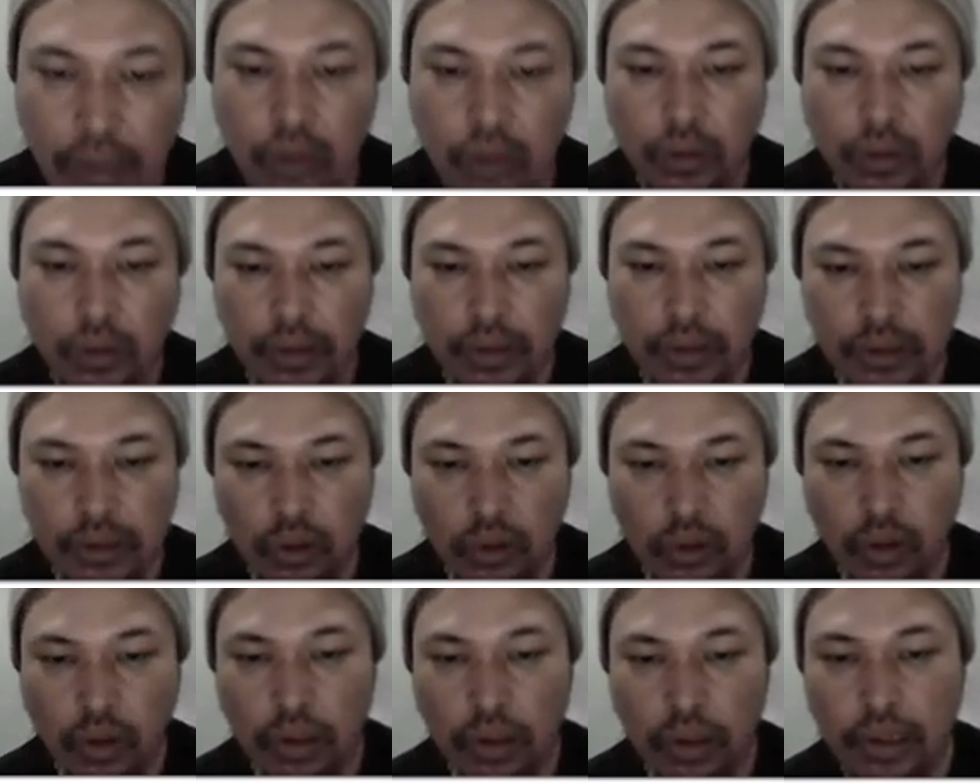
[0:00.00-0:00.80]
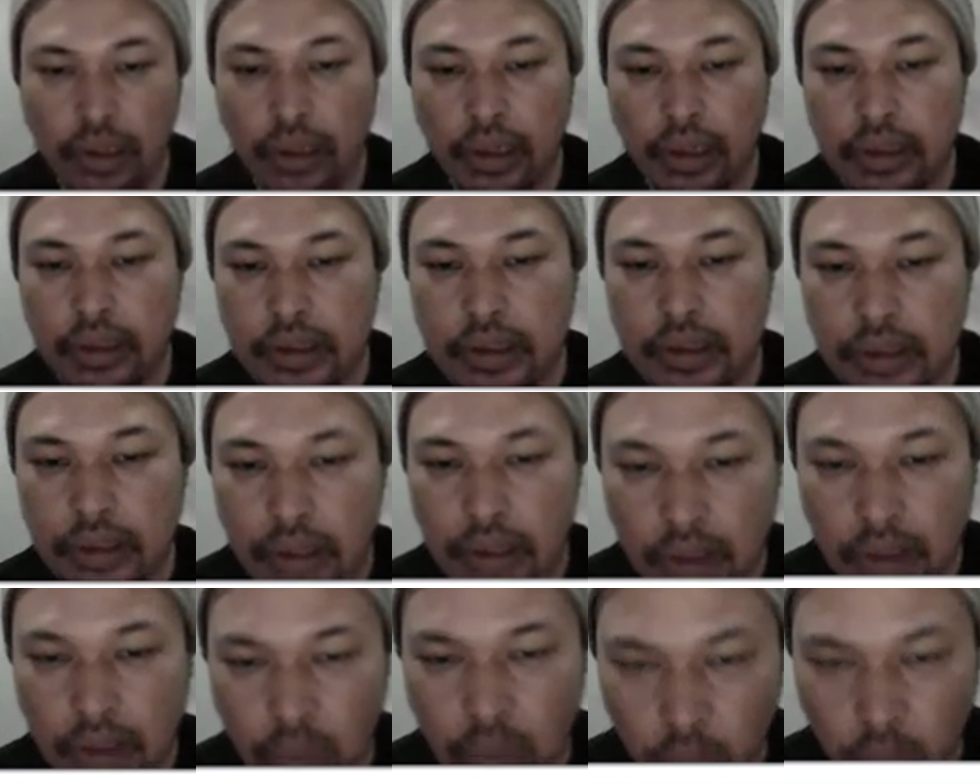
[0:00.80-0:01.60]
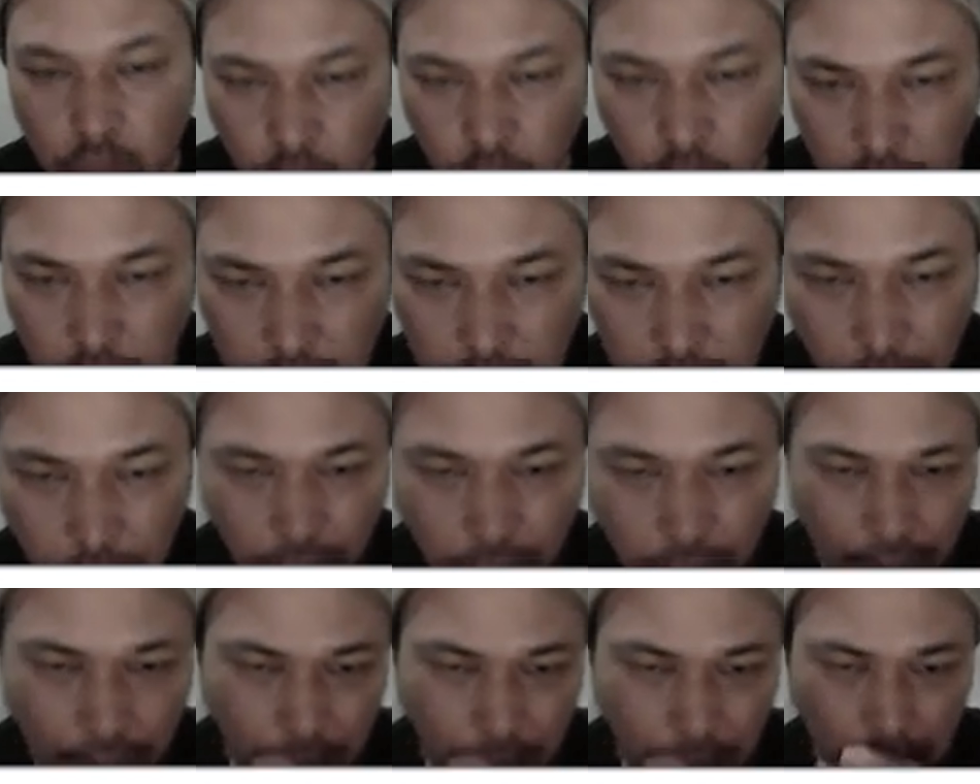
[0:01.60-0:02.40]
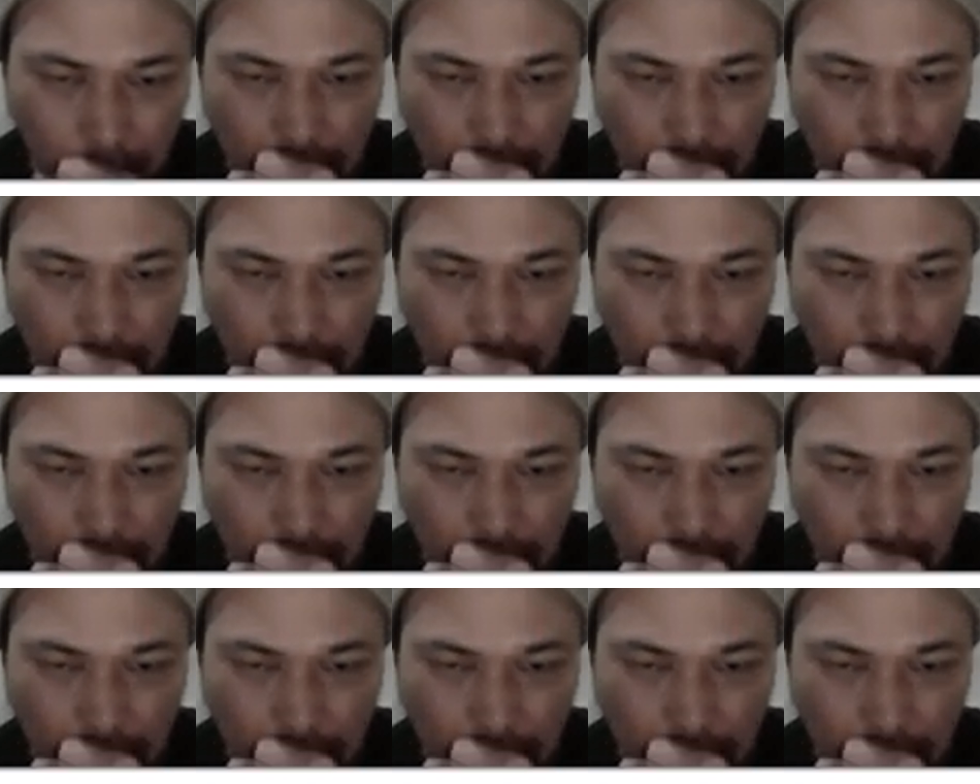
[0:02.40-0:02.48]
Total score is 25